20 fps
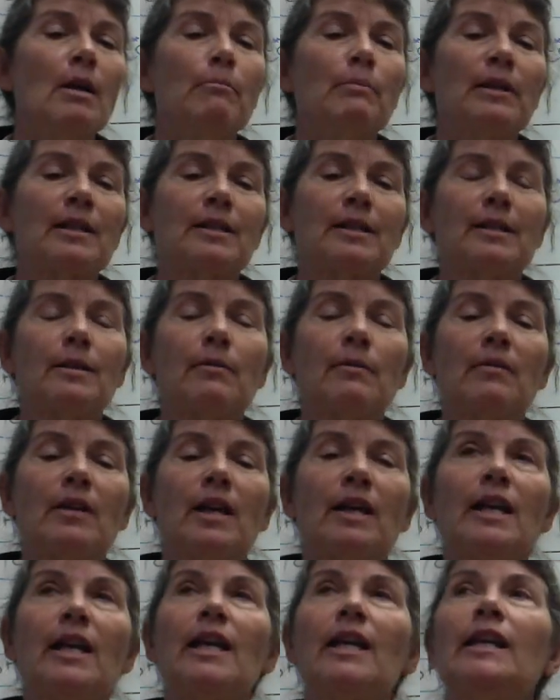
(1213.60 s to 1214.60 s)
But some of
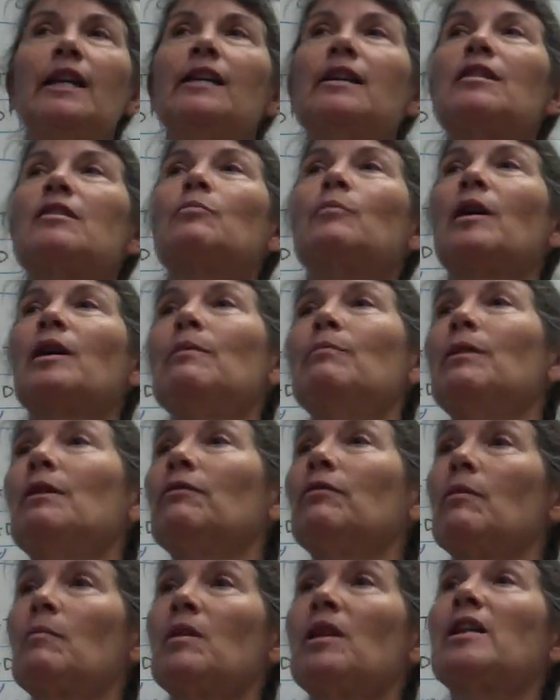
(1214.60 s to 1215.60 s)
that achiness might be
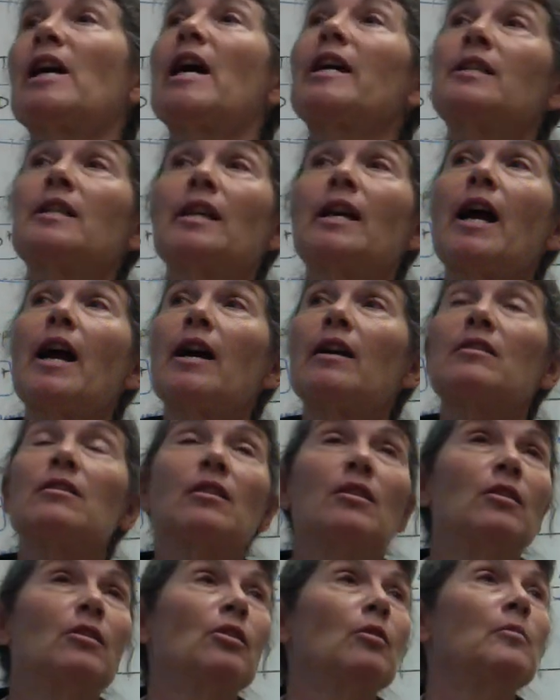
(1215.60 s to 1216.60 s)
from the lactic acid
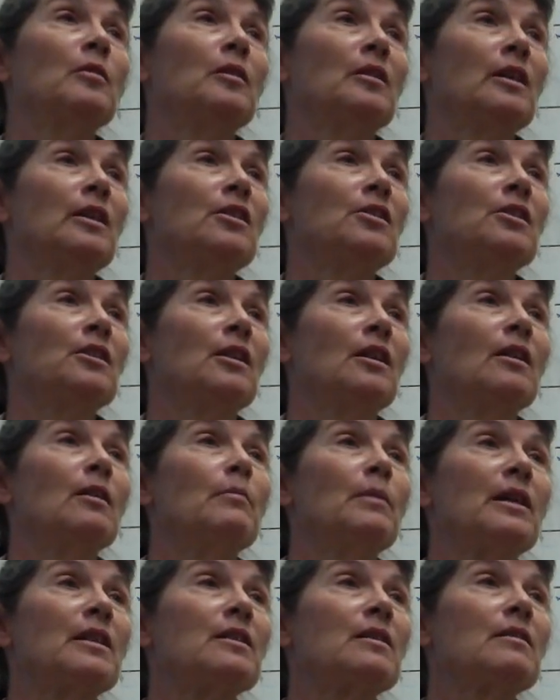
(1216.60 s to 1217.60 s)
accumulation in the
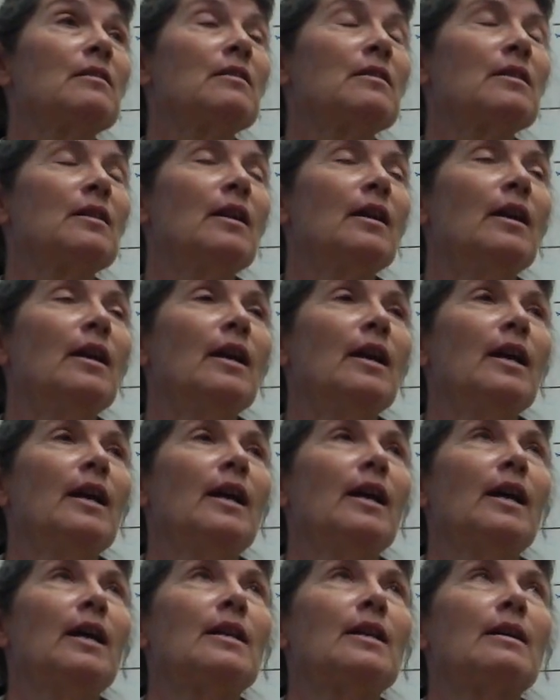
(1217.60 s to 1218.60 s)
muscles.
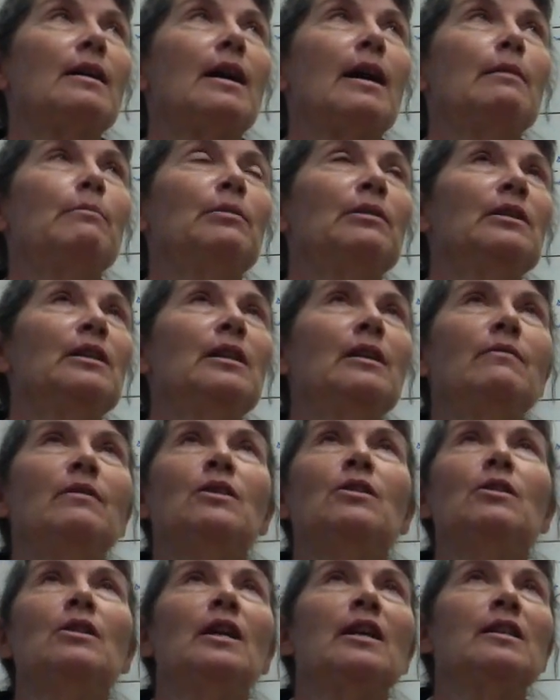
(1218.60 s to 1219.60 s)
And I believe,
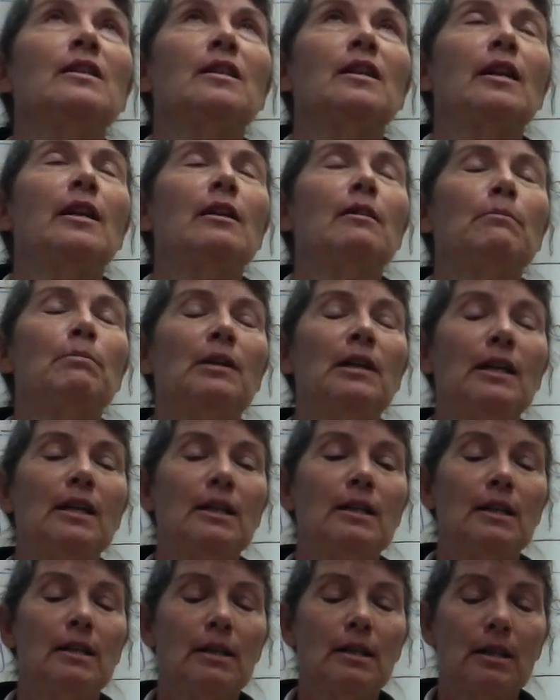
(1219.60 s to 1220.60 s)
and you guys in A&P,
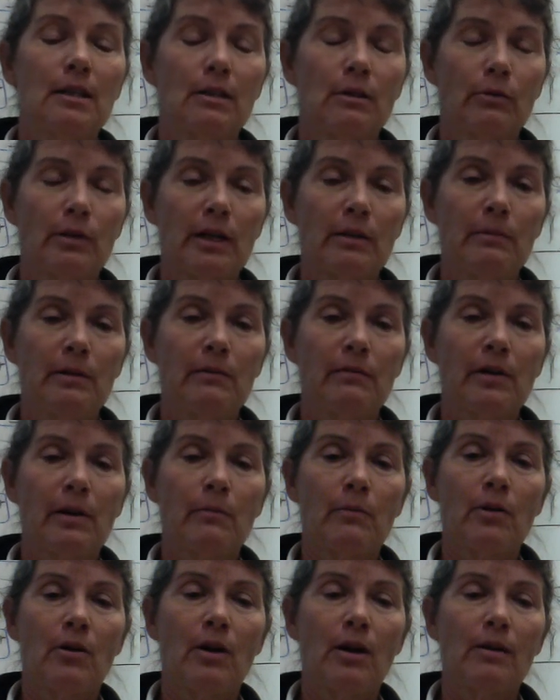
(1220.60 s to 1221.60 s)
correct me if
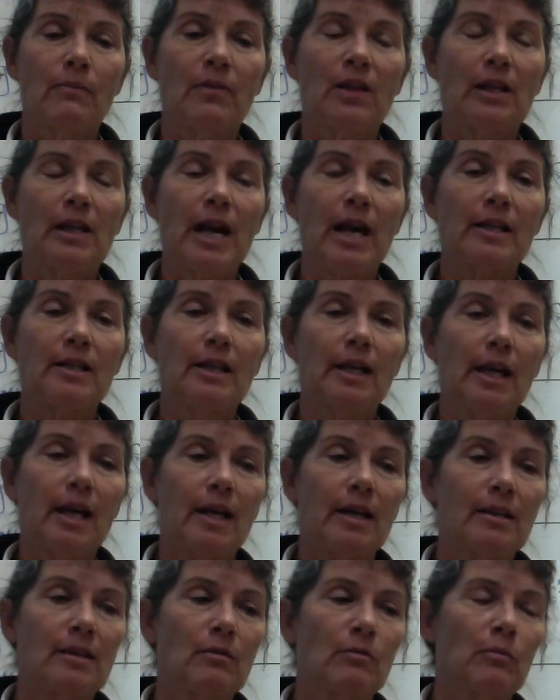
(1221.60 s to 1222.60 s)
I'm wrong, the lactic
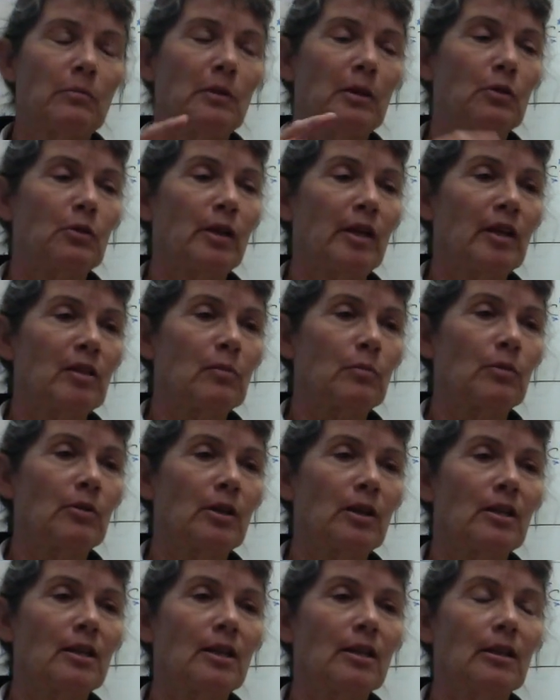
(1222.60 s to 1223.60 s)
acid will be
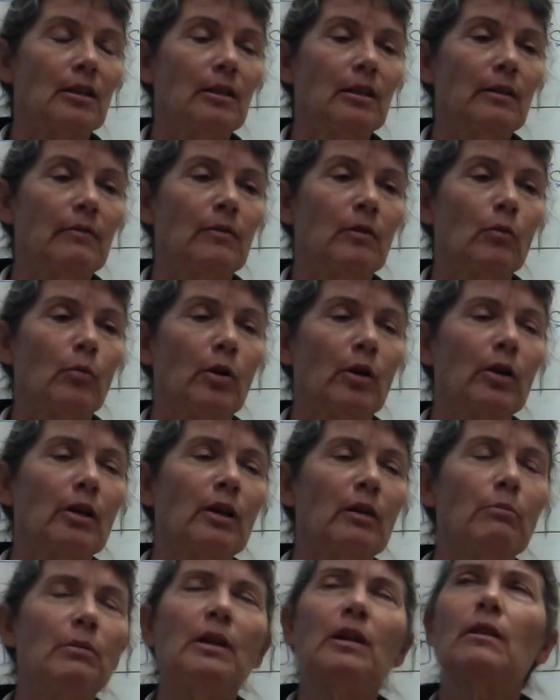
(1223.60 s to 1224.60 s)
transported to the liver where it
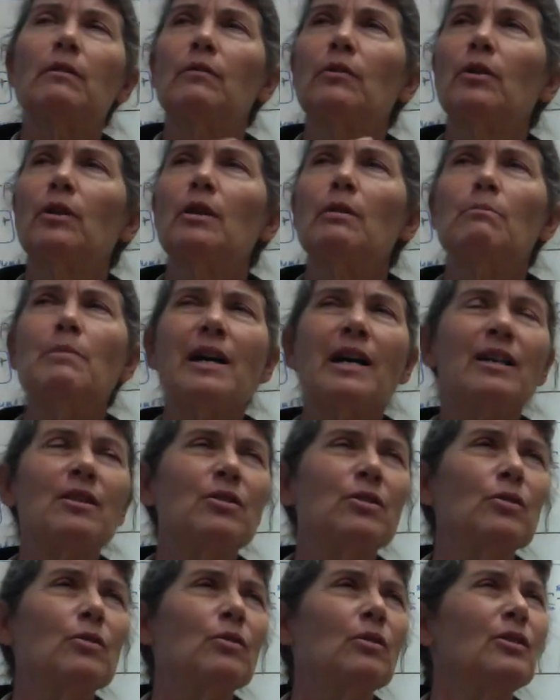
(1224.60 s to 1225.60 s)
can be converted back
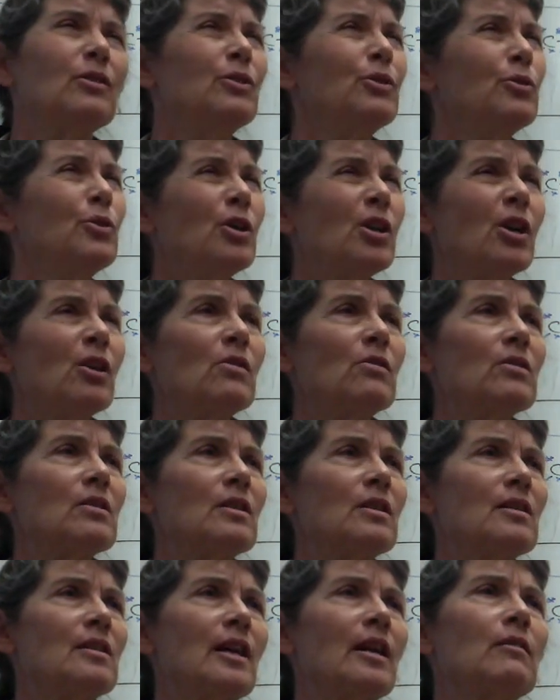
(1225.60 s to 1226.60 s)
to glucose.
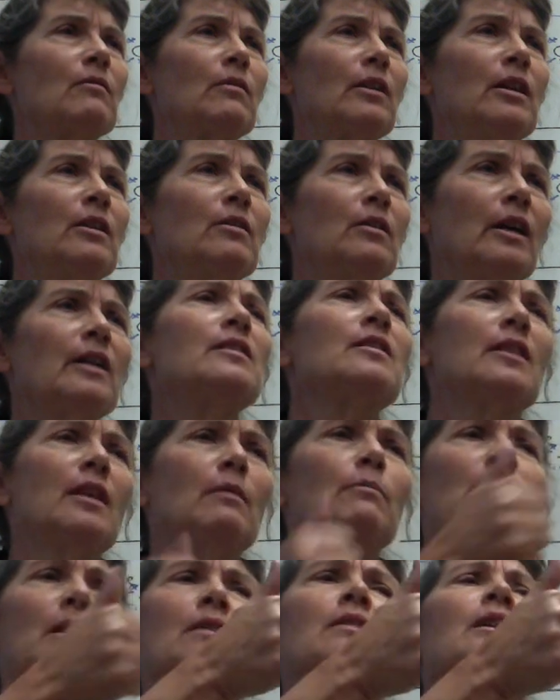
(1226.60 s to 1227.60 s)
Is that right, you guys in
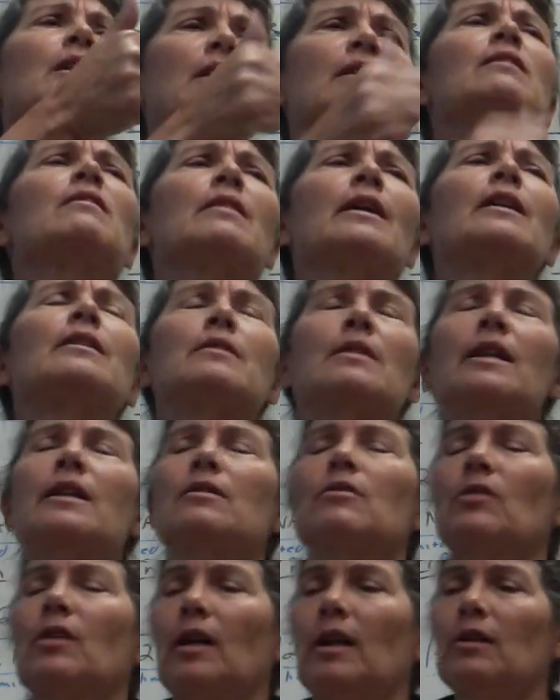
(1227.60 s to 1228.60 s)
A&P? Thank,
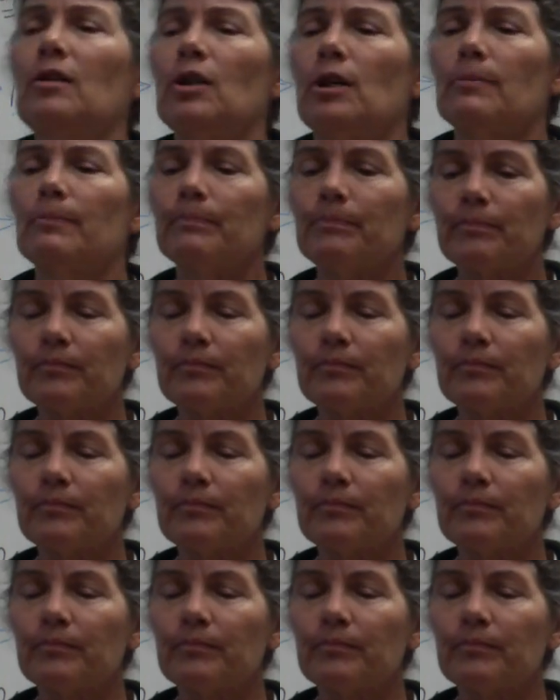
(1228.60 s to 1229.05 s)
thanks, good.